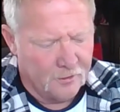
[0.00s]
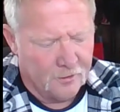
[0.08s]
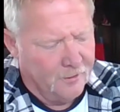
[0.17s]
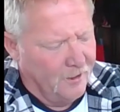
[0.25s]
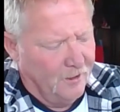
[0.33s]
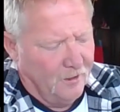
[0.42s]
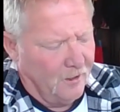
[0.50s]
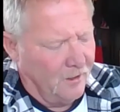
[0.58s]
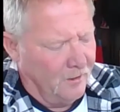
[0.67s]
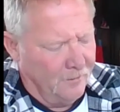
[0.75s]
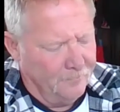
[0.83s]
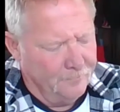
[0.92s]
or
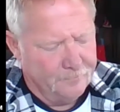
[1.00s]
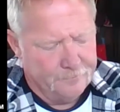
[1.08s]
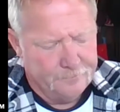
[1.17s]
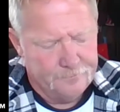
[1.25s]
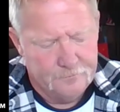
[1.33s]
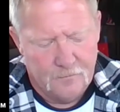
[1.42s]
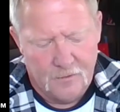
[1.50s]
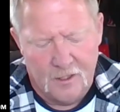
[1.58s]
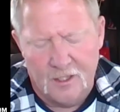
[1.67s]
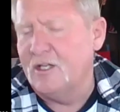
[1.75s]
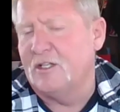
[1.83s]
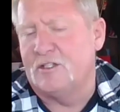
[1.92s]
uh,
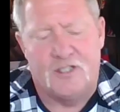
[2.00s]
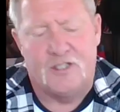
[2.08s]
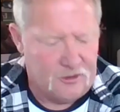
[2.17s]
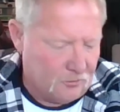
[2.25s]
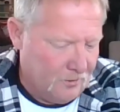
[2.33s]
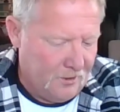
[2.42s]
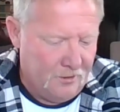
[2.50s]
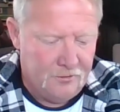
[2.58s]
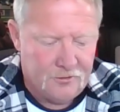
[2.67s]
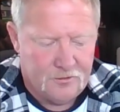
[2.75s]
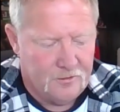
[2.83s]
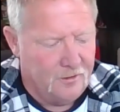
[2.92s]

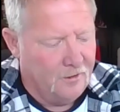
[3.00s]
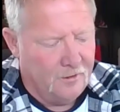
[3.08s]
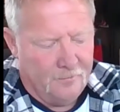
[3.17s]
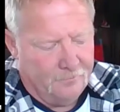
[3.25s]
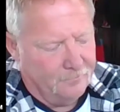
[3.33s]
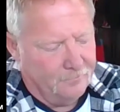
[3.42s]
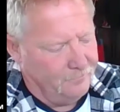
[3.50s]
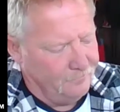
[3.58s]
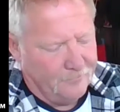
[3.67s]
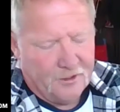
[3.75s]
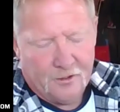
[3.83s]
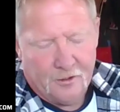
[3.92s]
accessories,
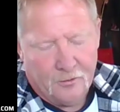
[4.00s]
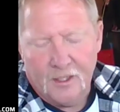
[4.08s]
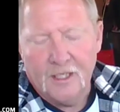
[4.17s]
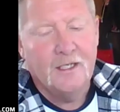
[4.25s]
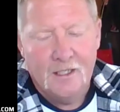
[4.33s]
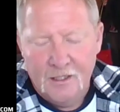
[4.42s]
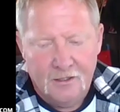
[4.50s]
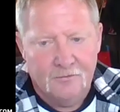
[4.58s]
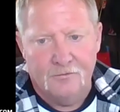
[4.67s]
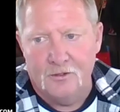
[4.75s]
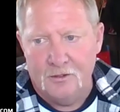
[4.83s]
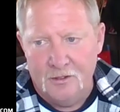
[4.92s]
in any
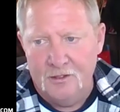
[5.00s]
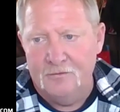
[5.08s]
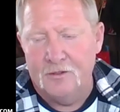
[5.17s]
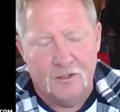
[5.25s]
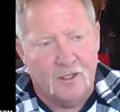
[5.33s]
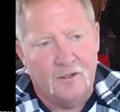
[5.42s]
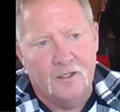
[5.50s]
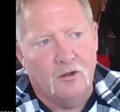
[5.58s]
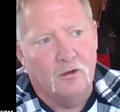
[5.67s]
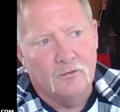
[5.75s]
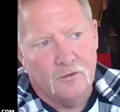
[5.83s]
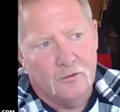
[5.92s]
of the thing, I think
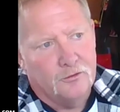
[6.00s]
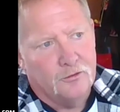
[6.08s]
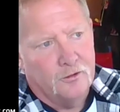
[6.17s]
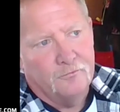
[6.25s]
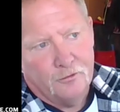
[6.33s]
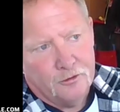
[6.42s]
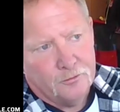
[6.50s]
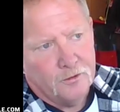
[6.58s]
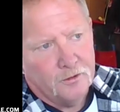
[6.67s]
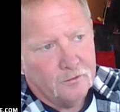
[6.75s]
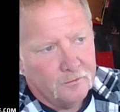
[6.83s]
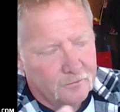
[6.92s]
all of those are an
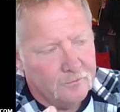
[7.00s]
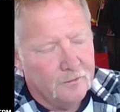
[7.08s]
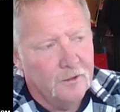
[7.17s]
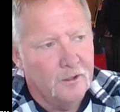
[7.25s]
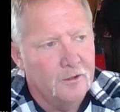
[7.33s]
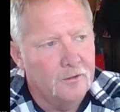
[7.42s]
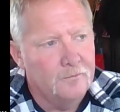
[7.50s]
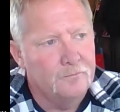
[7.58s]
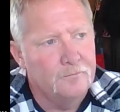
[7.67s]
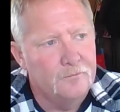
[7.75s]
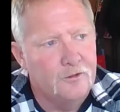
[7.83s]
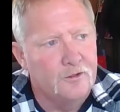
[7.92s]
infringement to
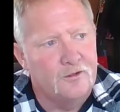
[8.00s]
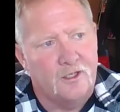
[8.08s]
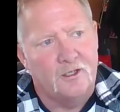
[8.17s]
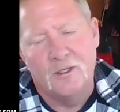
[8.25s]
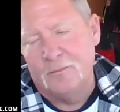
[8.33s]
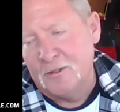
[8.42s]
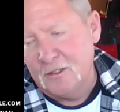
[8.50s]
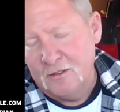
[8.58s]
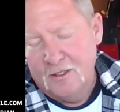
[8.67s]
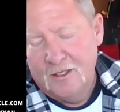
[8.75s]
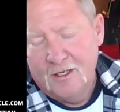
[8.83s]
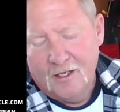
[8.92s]
the Second Amendment,
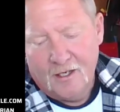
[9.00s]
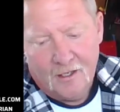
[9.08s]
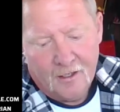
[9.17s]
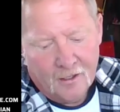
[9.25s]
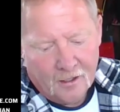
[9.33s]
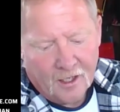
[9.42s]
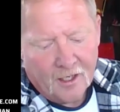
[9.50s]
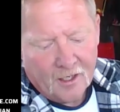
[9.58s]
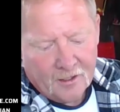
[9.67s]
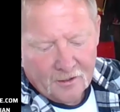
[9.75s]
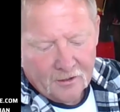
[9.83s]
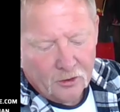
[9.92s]
and
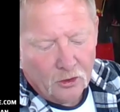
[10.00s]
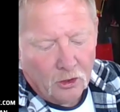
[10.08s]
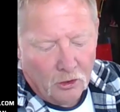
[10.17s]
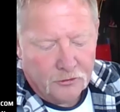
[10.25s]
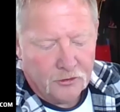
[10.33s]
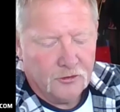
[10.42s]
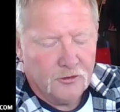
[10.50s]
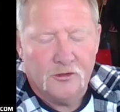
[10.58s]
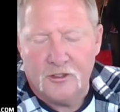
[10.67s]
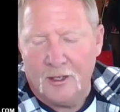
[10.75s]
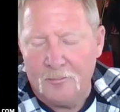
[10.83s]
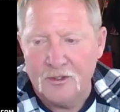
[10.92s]
I think they're all just a
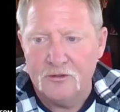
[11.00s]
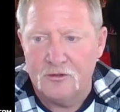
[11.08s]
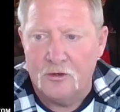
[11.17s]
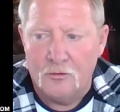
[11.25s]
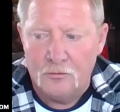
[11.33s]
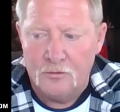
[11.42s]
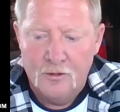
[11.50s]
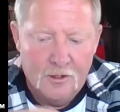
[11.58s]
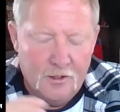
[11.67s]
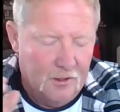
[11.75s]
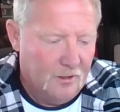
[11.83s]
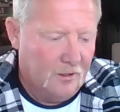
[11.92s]
stepping stone
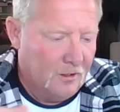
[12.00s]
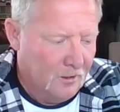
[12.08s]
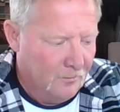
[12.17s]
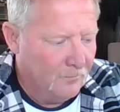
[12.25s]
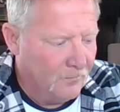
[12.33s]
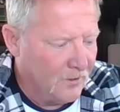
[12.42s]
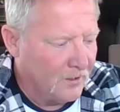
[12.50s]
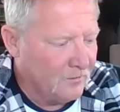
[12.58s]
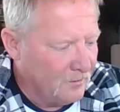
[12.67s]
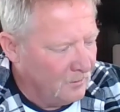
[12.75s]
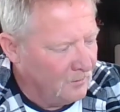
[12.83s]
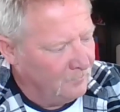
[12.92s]

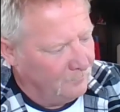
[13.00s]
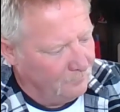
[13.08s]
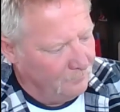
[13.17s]
that the